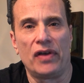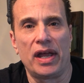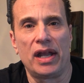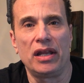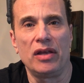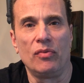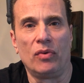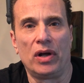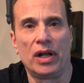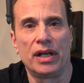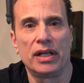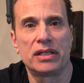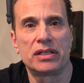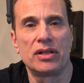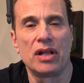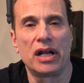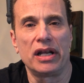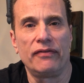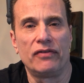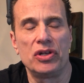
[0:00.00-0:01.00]
anyone. It's
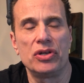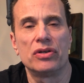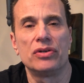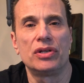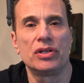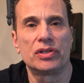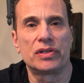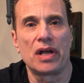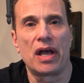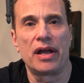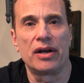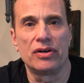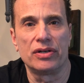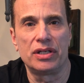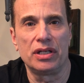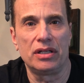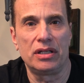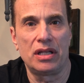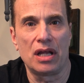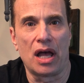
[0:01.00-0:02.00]
not even your desire
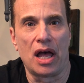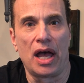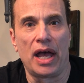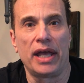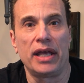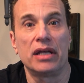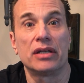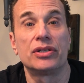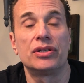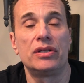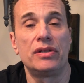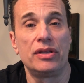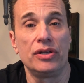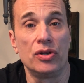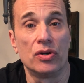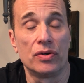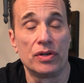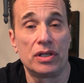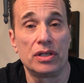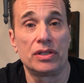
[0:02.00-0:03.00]
to die. It's
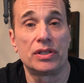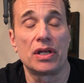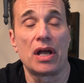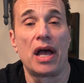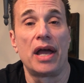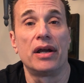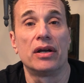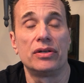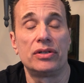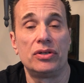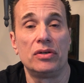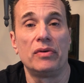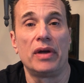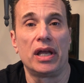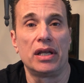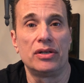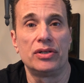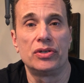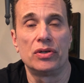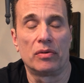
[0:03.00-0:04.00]
your desire to
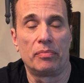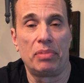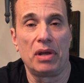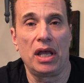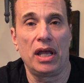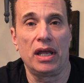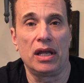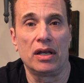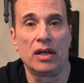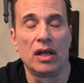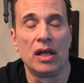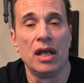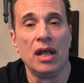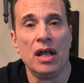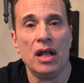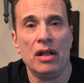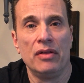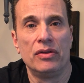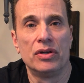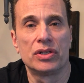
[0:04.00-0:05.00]
end your pain.
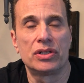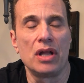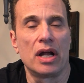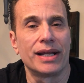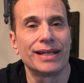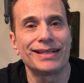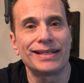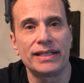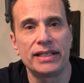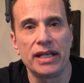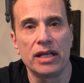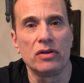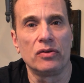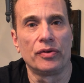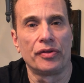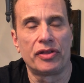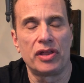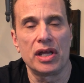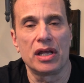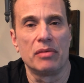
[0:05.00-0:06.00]
There's not a
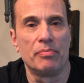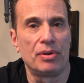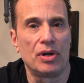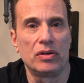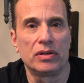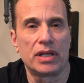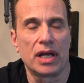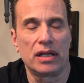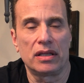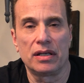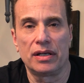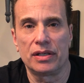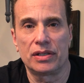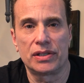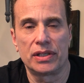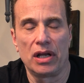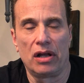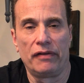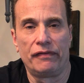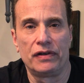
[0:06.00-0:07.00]
single thing about that is
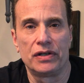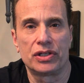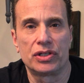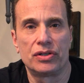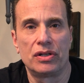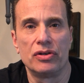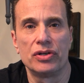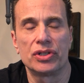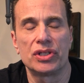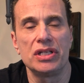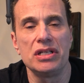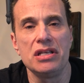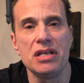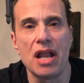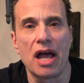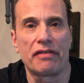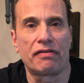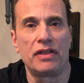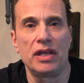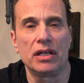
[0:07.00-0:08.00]
selfish. There's
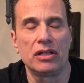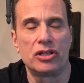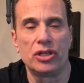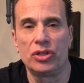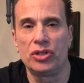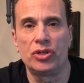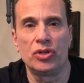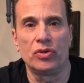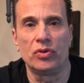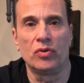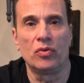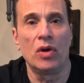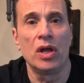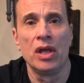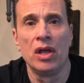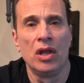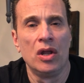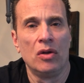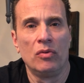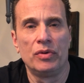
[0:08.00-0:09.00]
nothing to do
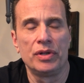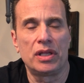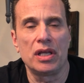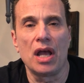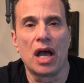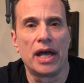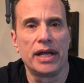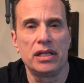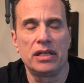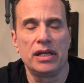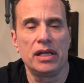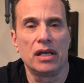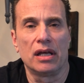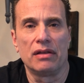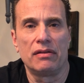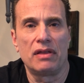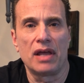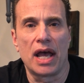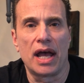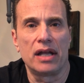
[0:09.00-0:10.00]
with the
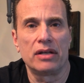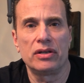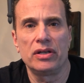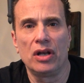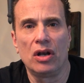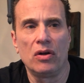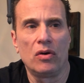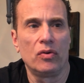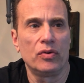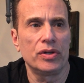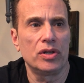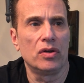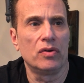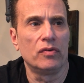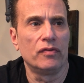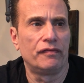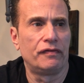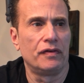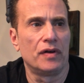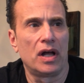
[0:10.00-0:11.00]
idea that
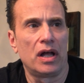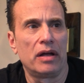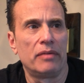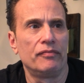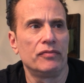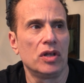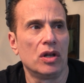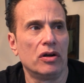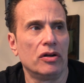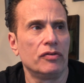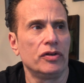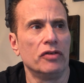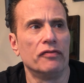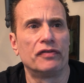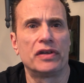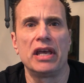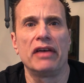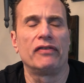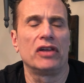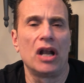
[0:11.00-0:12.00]

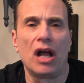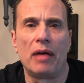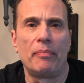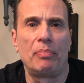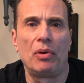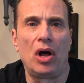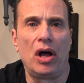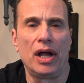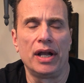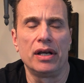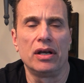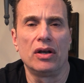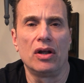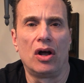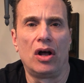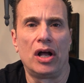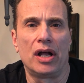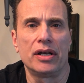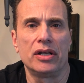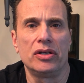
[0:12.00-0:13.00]
you've given up
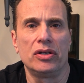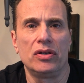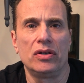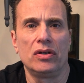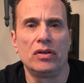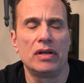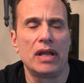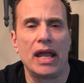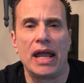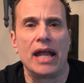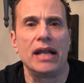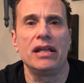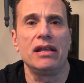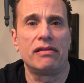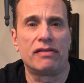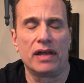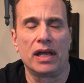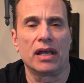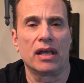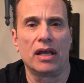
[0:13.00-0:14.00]
on
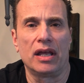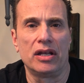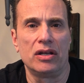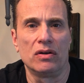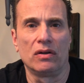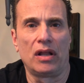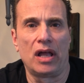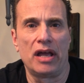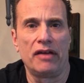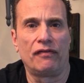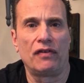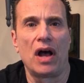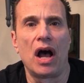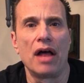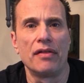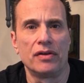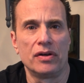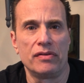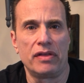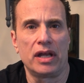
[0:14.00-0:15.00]
anything in your life
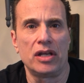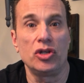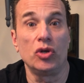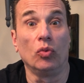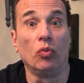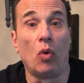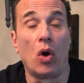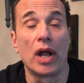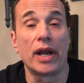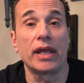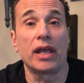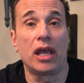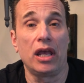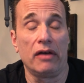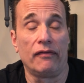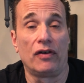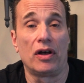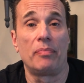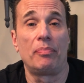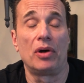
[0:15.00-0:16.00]
other than you want to
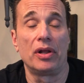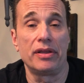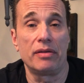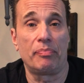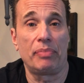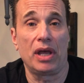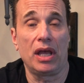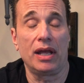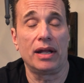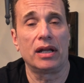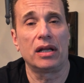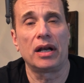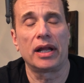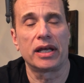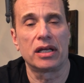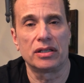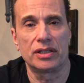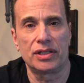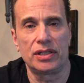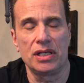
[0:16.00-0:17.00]
give up on the pain. And I
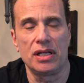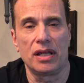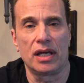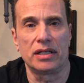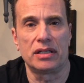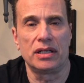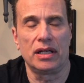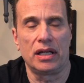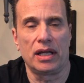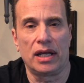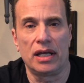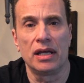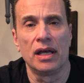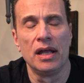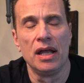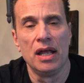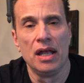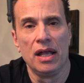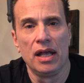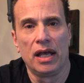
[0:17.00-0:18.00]
could see that today.
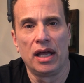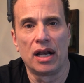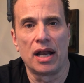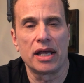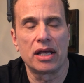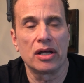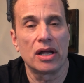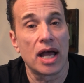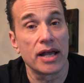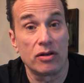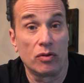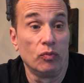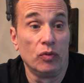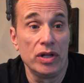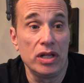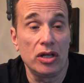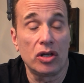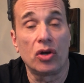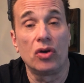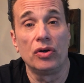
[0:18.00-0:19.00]
And I
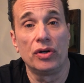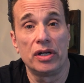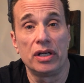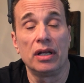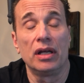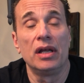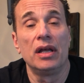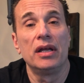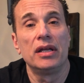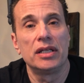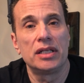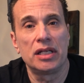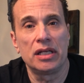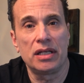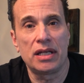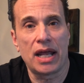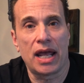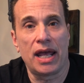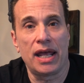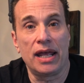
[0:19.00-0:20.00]
really could
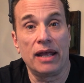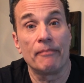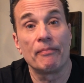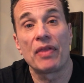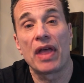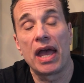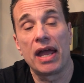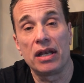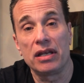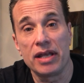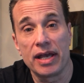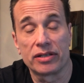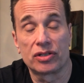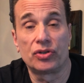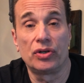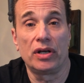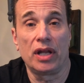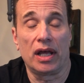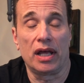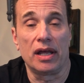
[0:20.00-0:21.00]
today and
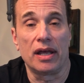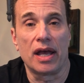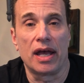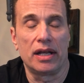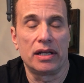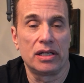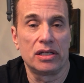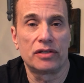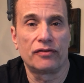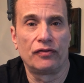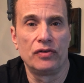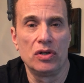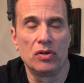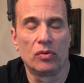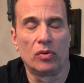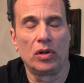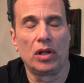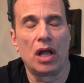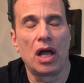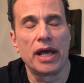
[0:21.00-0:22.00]
yesterday at his
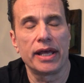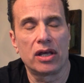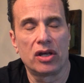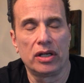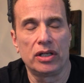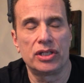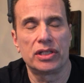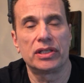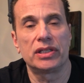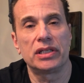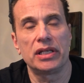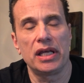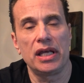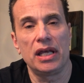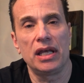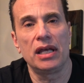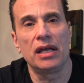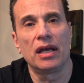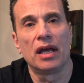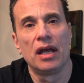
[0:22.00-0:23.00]
funeral. I could
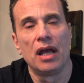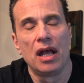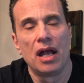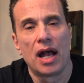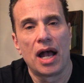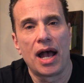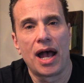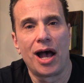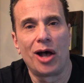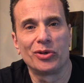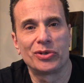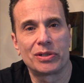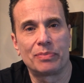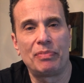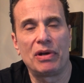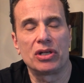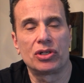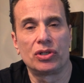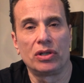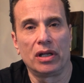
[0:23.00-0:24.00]
see how
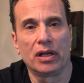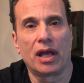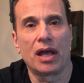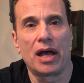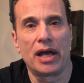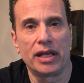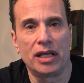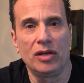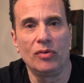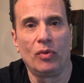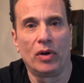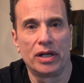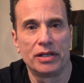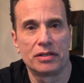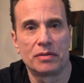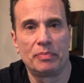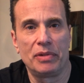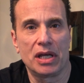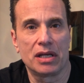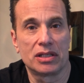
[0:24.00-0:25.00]
special a guy he
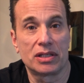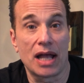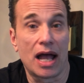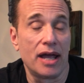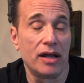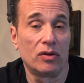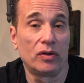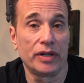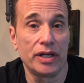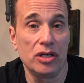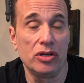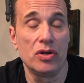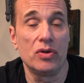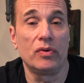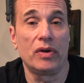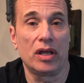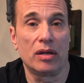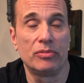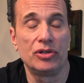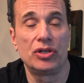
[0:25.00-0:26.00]
was because I only
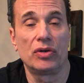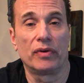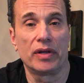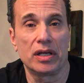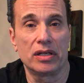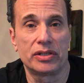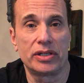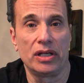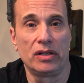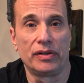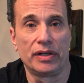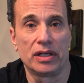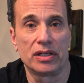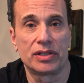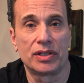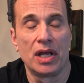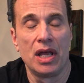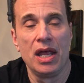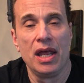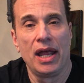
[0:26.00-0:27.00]
knew him during his
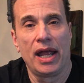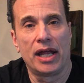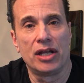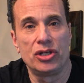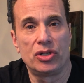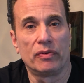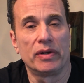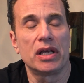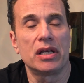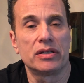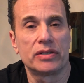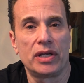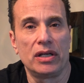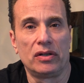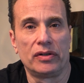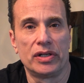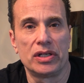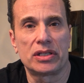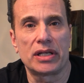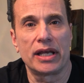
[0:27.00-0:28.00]
illness. And during his
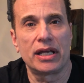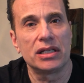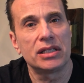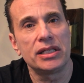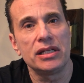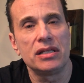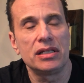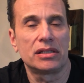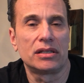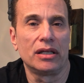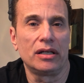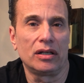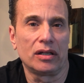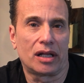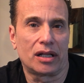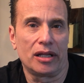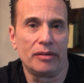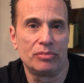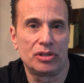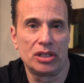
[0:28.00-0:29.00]
illness, I could see these little
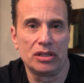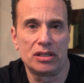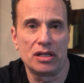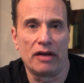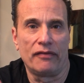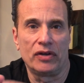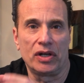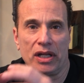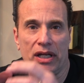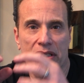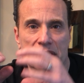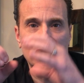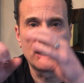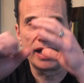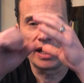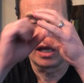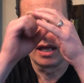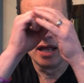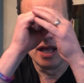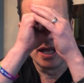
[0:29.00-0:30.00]
glimpses of it. It's
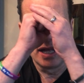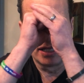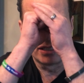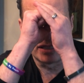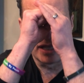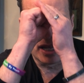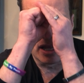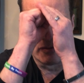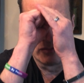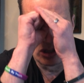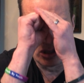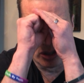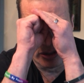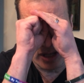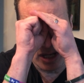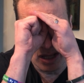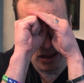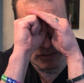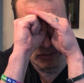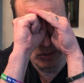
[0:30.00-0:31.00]
like I was
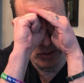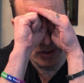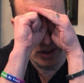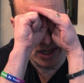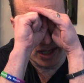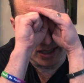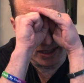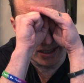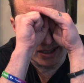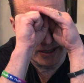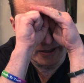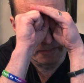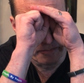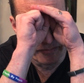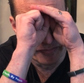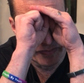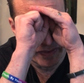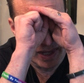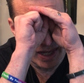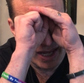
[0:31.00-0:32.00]
looking through this,
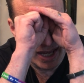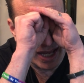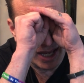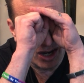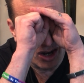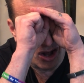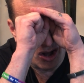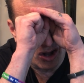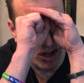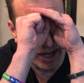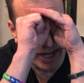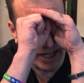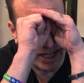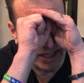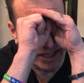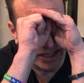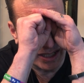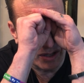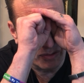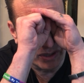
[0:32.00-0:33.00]
and all I
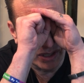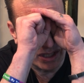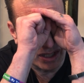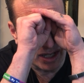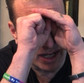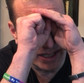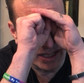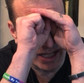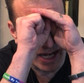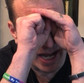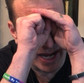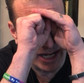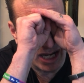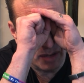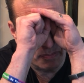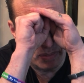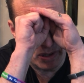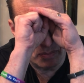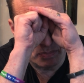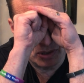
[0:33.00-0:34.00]
could see was a
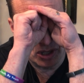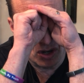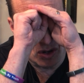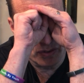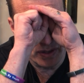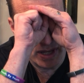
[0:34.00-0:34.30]
tiny bit. But oh